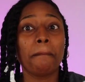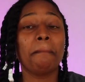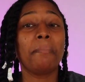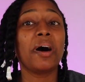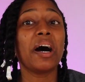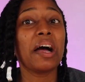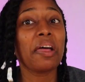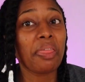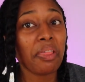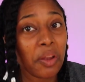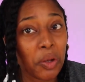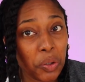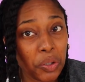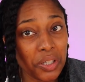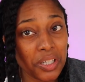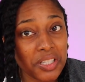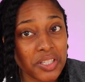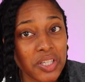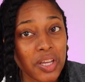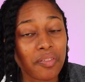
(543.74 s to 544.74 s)
By the
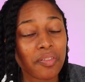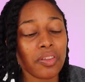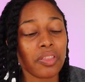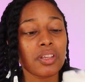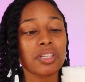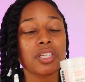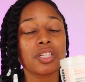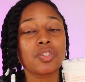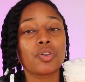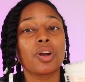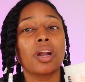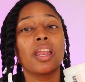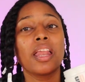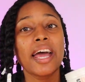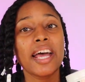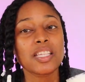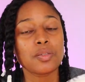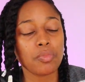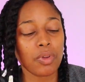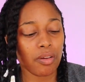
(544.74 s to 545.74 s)
looks of it, this is gonna
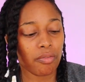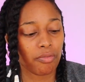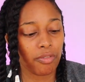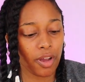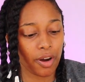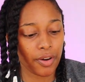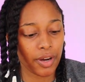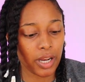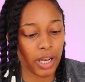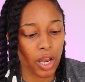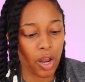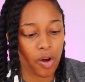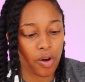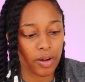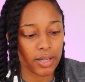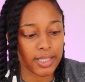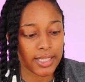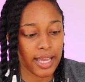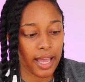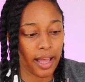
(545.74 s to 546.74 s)
last me a very
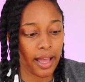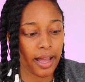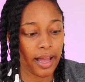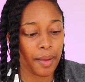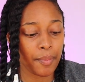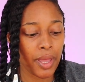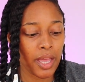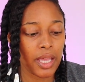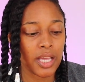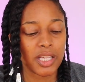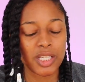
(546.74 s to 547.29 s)
long time.